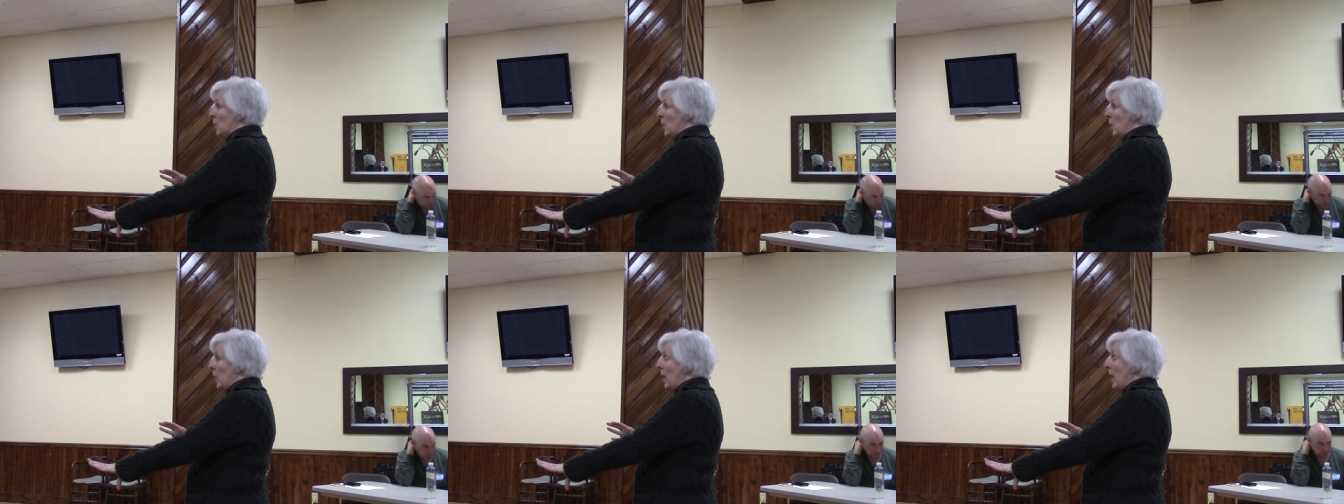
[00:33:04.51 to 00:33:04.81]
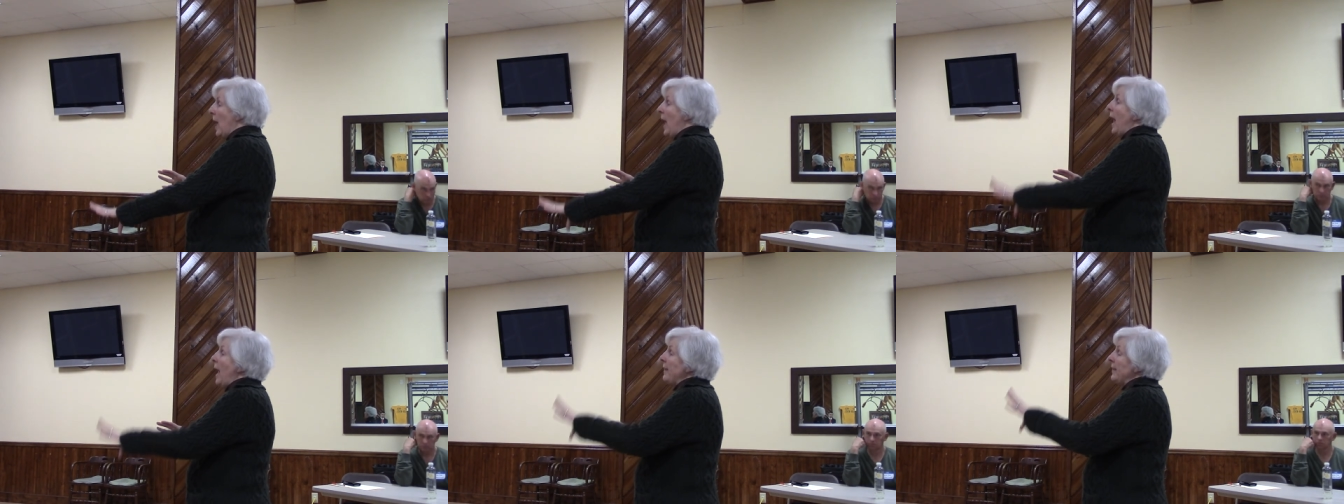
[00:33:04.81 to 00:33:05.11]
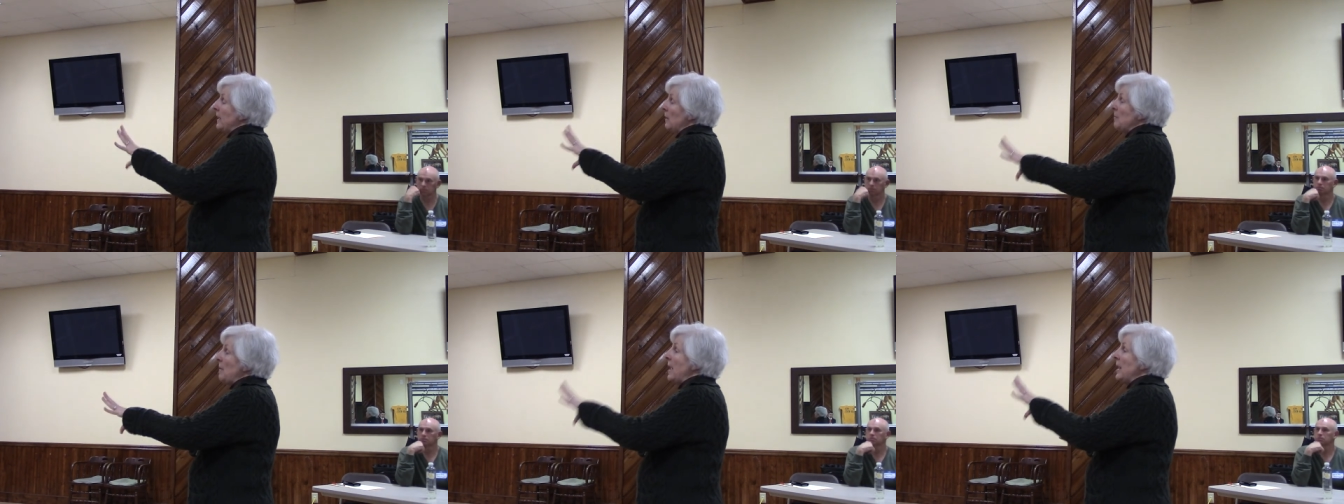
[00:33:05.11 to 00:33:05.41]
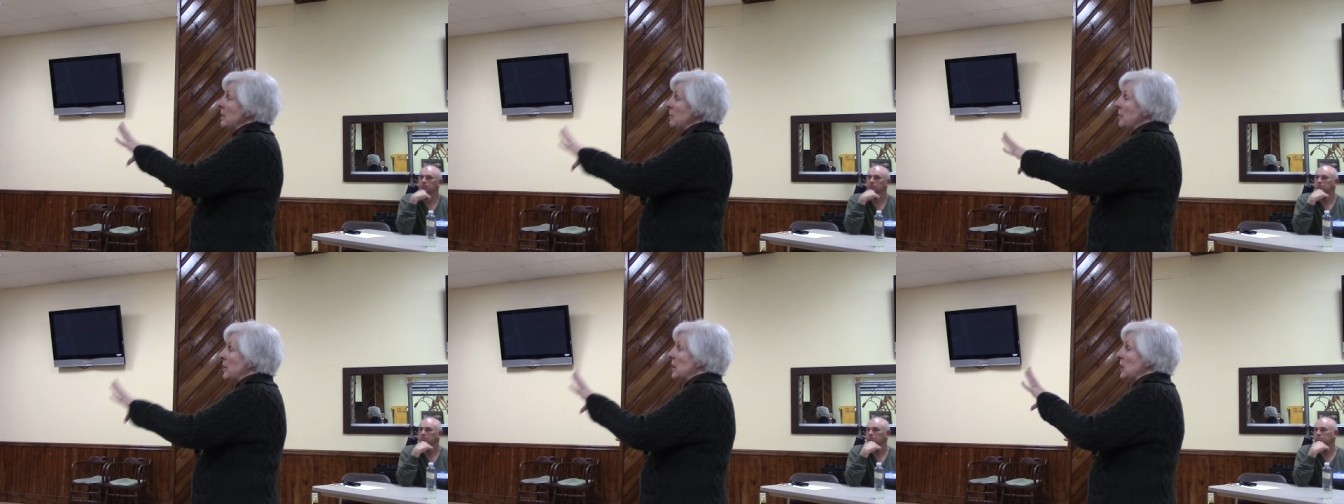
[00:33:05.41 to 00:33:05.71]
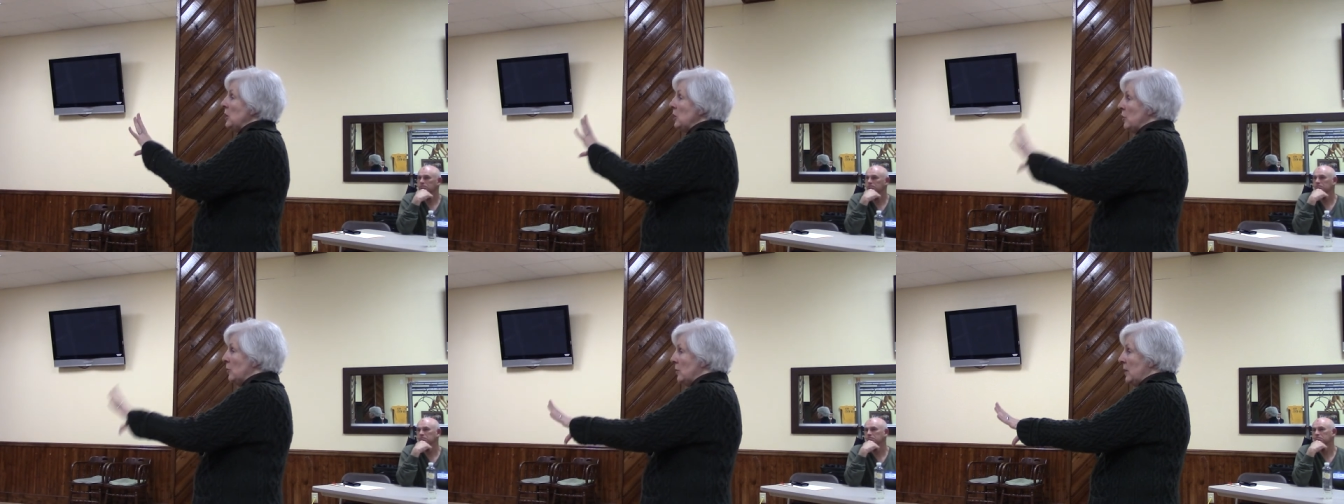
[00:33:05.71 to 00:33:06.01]
And the amount of
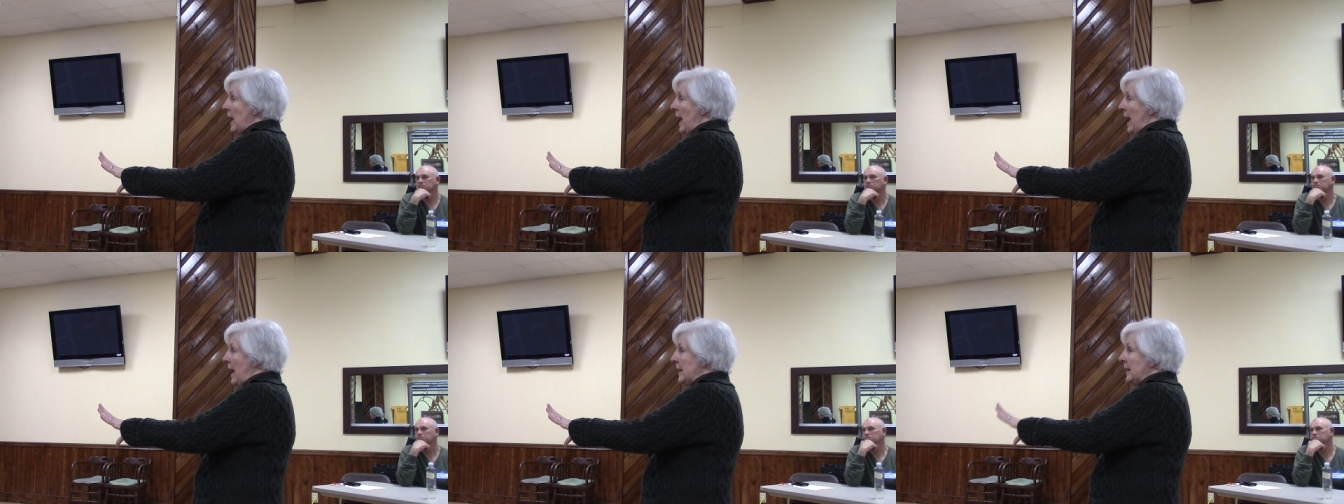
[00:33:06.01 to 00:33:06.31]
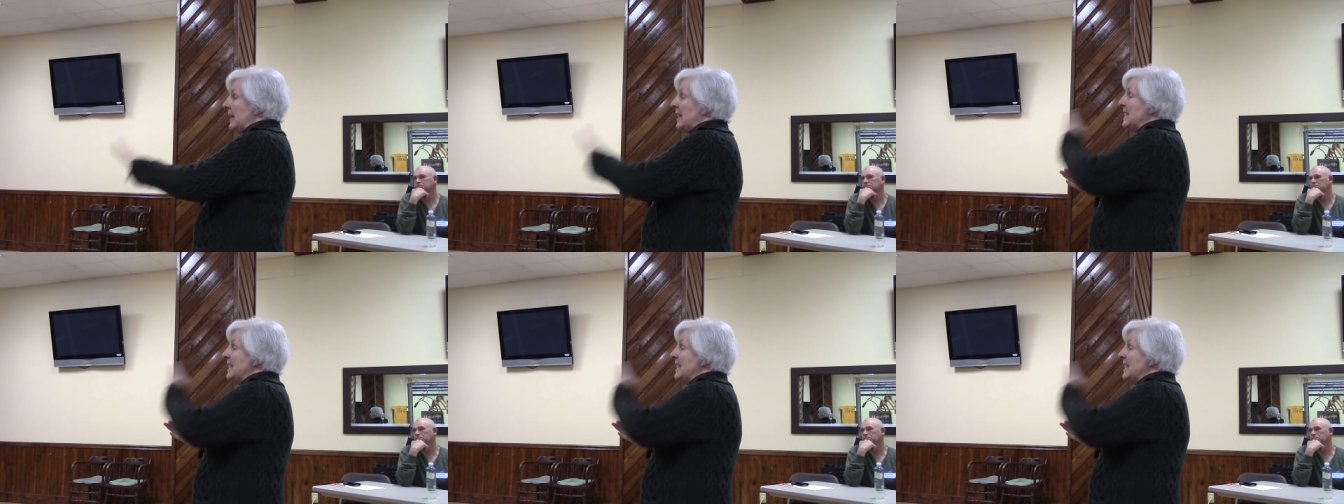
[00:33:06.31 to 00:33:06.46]
money you get